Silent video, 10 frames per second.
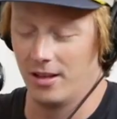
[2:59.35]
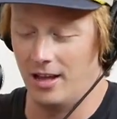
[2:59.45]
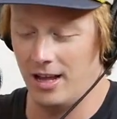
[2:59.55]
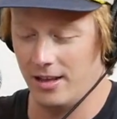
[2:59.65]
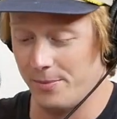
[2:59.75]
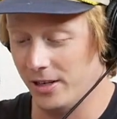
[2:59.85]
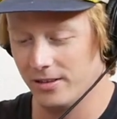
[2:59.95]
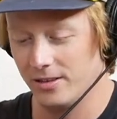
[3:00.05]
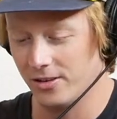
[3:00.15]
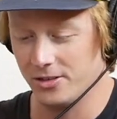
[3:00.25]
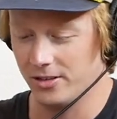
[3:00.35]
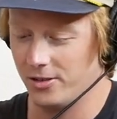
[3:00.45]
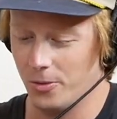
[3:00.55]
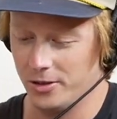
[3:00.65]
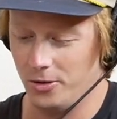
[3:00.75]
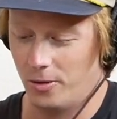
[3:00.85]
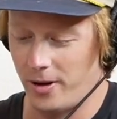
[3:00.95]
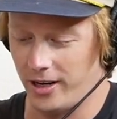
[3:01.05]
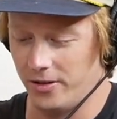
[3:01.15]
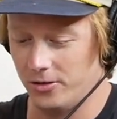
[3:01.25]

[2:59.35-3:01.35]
well, I mean, there's so much to unpack on the